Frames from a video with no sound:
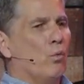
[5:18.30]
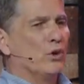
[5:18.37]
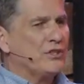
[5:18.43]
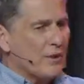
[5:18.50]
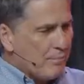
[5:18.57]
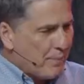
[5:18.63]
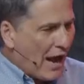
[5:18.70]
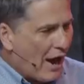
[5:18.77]

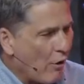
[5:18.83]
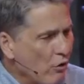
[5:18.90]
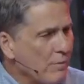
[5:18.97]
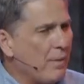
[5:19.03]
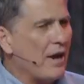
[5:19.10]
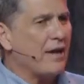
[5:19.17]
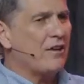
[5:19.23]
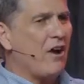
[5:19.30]
was
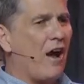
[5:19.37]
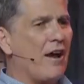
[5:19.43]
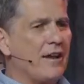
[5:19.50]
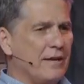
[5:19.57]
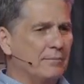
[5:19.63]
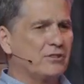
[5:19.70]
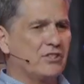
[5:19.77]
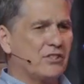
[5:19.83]
empowered by God
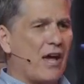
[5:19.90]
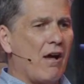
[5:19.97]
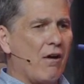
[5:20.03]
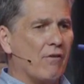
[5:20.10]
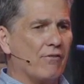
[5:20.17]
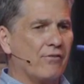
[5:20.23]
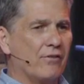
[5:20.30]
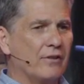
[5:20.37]

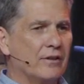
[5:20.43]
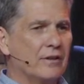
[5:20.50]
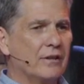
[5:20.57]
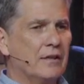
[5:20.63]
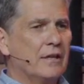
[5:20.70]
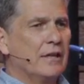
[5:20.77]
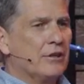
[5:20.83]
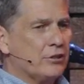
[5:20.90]
himself
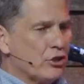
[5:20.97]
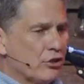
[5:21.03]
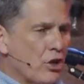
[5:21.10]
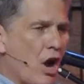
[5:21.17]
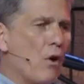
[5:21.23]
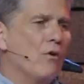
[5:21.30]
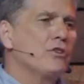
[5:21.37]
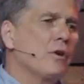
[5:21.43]
to
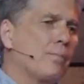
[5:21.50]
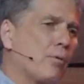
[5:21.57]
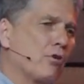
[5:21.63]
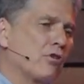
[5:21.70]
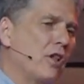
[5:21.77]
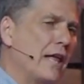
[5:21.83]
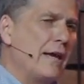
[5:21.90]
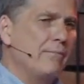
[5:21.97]
go and to
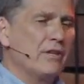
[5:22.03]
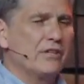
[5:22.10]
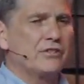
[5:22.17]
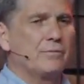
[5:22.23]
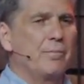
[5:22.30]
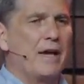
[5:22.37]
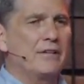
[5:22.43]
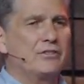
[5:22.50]
proclaim
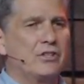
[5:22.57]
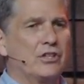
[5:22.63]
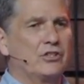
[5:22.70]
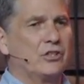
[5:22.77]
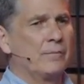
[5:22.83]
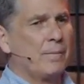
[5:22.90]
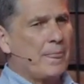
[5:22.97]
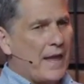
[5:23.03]
this
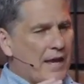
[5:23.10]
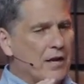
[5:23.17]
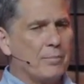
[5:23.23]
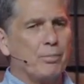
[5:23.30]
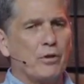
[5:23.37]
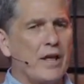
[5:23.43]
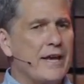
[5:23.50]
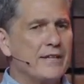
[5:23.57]
message in a
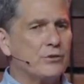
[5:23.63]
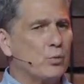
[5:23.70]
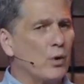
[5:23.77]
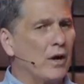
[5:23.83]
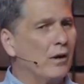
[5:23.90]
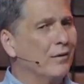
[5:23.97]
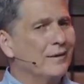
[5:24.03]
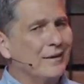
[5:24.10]
place
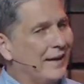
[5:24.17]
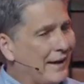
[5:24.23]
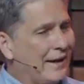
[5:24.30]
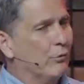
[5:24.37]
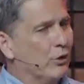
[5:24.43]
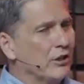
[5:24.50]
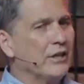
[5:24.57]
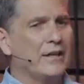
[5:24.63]
where
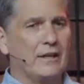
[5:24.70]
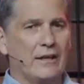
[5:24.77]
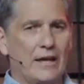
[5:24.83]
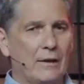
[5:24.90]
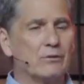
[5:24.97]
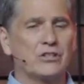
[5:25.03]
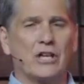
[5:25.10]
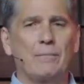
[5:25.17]
really
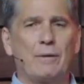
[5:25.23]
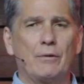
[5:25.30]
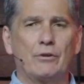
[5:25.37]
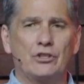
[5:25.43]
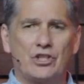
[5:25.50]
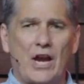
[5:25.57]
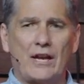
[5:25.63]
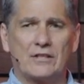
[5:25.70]
it was going to be
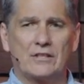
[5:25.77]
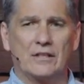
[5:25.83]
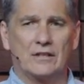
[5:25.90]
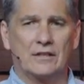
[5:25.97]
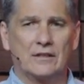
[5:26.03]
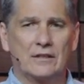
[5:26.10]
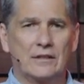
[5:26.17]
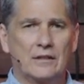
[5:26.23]

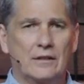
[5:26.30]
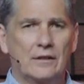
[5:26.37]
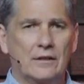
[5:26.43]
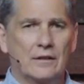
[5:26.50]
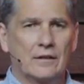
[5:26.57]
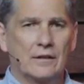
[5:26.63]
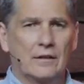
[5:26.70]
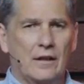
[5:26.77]
rejected.
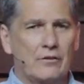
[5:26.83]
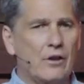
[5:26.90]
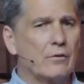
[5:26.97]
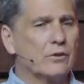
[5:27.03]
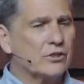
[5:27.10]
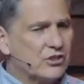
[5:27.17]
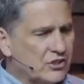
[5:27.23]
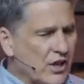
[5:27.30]
There
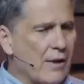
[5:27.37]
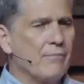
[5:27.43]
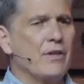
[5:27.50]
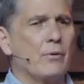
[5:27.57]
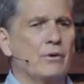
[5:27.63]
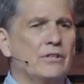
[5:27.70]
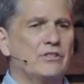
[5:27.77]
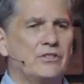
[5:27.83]
were some
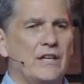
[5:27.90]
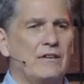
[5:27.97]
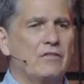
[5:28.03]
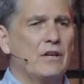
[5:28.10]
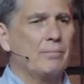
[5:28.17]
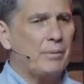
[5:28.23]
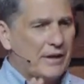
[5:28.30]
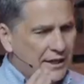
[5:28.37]
that
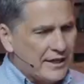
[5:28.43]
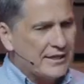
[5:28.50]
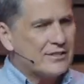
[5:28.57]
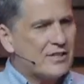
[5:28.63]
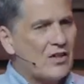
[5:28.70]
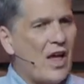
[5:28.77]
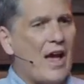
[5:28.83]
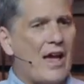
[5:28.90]
received it, but
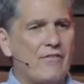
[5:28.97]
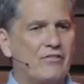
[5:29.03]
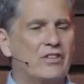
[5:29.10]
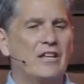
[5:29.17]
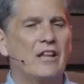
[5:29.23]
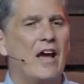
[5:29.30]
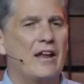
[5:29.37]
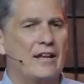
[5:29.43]
his life
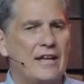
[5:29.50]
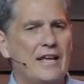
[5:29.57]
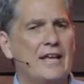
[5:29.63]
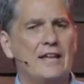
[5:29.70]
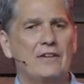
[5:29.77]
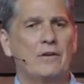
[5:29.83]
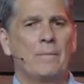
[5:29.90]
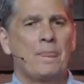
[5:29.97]
did not
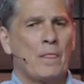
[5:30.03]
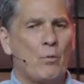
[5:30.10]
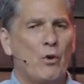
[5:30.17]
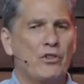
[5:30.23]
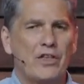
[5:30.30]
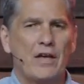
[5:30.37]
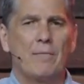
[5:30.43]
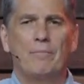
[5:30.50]
end
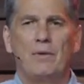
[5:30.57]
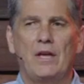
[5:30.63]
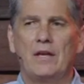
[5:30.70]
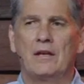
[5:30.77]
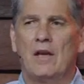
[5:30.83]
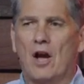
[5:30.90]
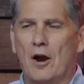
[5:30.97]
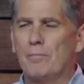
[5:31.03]
with him
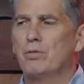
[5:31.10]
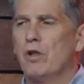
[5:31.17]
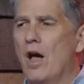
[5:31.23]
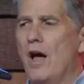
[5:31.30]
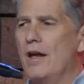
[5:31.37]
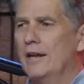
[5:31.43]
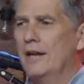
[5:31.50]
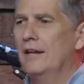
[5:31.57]
being
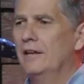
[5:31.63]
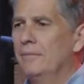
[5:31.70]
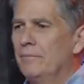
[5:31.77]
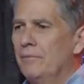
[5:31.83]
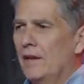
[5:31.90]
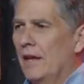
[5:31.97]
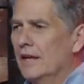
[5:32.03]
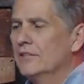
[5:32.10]
applauded
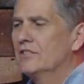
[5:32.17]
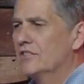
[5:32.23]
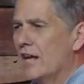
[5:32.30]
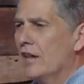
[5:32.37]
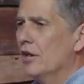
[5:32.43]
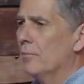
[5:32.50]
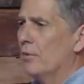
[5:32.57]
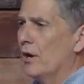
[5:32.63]
and
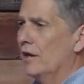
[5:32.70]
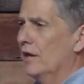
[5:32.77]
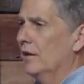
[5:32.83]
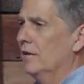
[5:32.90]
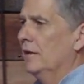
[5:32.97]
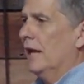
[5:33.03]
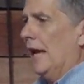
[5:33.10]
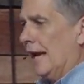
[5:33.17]

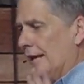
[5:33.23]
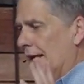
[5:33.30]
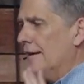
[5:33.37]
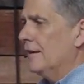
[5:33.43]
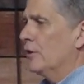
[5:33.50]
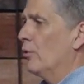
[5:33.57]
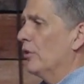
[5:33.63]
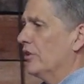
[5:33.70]
celebrated. It
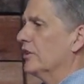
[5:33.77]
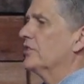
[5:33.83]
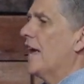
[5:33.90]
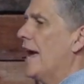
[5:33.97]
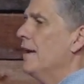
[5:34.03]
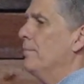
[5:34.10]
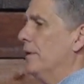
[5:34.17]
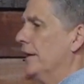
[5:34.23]
ended with his
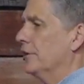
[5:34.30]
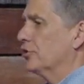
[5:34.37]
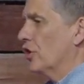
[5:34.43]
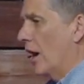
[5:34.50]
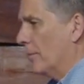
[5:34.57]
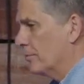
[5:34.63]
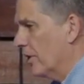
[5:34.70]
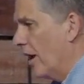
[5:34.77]
head being
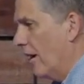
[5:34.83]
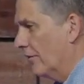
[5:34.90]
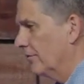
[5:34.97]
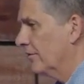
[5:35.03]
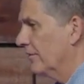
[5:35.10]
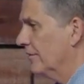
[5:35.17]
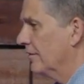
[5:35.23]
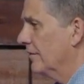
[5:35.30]
chopped
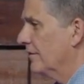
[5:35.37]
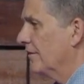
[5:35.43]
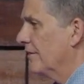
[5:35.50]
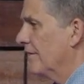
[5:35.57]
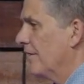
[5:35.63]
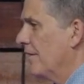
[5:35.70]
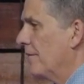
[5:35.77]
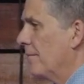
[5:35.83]
off.
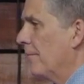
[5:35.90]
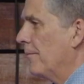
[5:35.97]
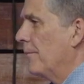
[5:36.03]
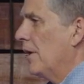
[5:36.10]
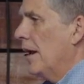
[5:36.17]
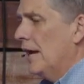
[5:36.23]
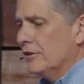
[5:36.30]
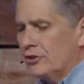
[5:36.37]

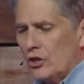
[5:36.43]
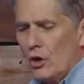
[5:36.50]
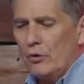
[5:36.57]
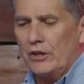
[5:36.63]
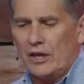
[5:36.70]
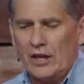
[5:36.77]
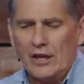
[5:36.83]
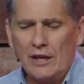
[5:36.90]
And so
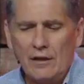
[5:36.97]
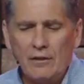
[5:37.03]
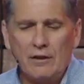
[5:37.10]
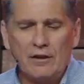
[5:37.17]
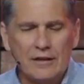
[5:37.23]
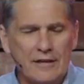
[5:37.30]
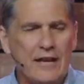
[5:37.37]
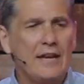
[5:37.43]

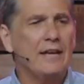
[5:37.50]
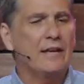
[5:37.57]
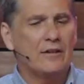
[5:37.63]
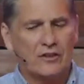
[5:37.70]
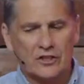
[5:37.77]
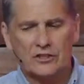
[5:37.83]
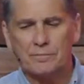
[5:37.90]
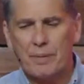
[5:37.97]
he
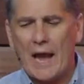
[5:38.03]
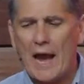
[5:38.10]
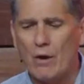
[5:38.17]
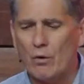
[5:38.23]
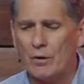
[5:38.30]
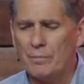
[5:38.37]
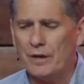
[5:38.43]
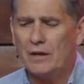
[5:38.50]
needed this
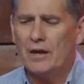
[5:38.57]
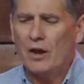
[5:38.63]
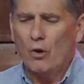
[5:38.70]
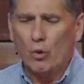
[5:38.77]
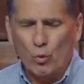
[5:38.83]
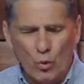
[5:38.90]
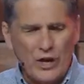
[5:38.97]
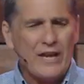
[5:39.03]
power, but
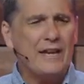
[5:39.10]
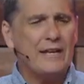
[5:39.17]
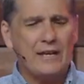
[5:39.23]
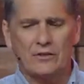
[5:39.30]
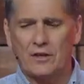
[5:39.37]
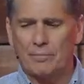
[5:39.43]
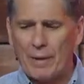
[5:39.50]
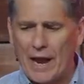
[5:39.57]
we
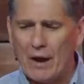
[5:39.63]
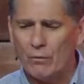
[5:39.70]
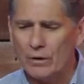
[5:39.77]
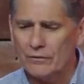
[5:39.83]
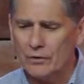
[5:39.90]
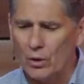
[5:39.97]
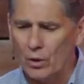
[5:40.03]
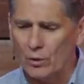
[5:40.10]
need the
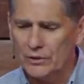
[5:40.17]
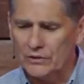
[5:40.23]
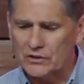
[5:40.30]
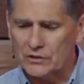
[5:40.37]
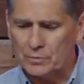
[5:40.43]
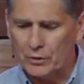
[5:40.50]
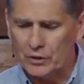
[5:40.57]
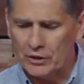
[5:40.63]
power of the Holy
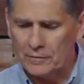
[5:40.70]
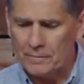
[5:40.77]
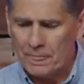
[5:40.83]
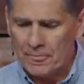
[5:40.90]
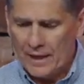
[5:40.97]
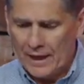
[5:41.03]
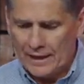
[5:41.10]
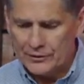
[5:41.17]
Spirit
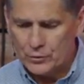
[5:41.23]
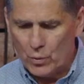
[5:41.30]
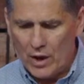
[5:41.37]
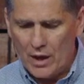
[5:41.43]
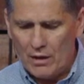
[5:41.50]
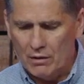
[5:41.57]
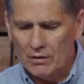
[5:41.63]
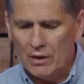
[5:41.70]
as
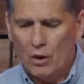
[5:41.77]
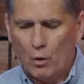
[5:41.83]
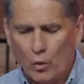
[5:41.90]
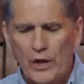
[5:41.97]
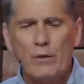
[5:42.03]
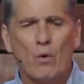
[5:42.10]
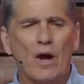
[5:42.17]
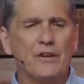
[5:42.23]
well.
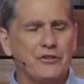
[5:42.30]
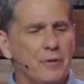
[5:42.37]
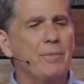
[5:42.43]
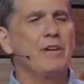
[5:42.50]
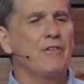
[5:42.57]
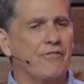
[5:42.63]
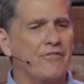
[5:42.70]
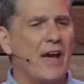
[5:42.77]
We want to
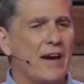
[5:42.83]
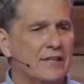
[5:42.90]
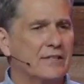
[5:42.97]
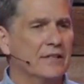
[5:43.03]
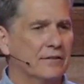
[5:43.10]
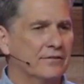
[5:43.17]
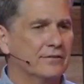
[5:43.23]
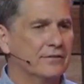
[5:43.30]
be
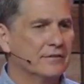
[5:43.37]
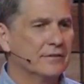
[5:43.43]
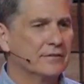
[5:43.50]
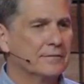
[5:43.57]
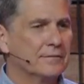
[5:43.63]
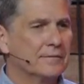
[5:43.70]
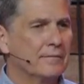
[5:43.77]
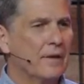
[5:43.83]
effective.
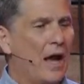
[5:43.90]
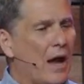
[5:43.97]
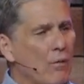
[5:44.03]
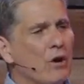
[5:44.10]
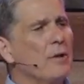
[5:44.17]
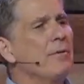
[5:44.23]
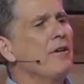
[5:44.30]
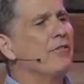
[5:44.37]
I
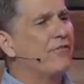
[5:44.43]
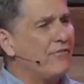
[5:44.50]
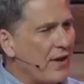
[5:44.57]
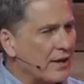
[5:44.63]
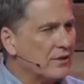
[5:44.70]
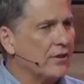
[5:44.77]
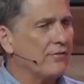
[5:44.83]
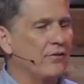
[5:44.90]
want to be
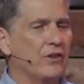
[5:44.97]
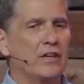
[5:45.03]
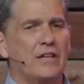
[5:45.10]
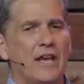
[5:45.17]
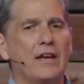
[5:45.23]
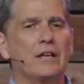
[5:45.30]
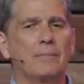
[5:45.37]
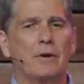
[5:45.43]
effective for the
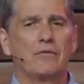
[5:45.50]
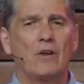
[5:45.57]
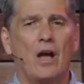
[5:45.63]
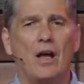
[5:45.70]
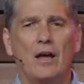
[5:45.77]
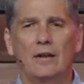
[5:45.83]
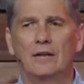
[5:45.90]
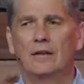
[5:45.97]
kingdom of
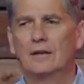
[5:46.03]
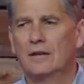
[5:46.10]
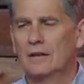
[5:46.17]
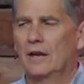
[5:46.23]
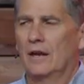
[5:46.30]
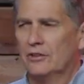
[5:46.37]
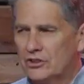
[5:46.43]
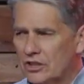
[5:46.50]
God.
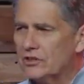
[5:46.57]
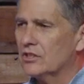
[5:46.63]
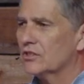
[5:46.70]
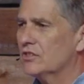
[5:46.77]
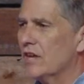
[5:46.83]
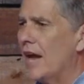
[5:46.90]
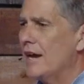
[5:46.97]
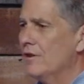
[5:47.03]
And just a
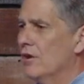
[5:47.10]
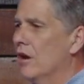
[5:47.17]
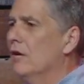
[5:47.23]
side